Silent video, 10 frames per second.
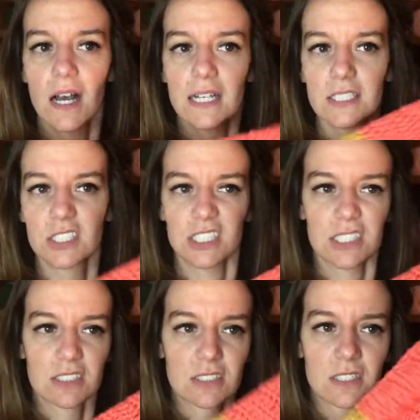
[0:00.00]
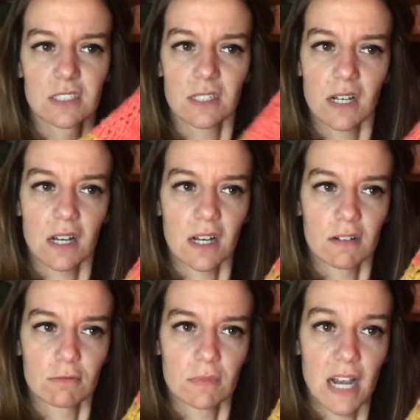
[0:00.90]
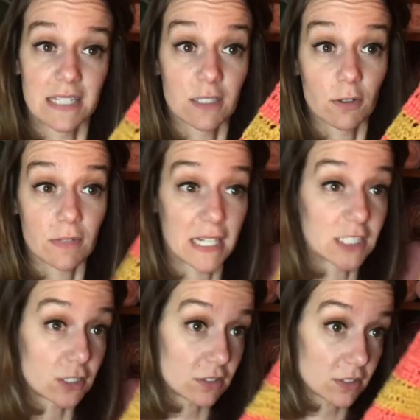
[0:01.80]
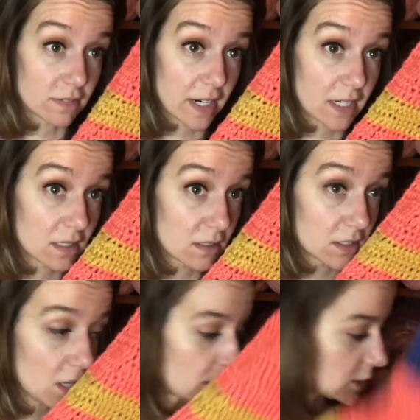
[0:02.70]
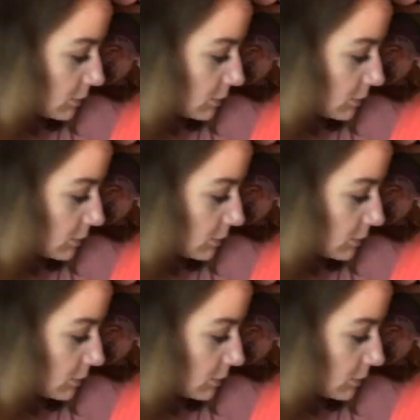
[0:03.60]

It's just, I didn't use the right yarn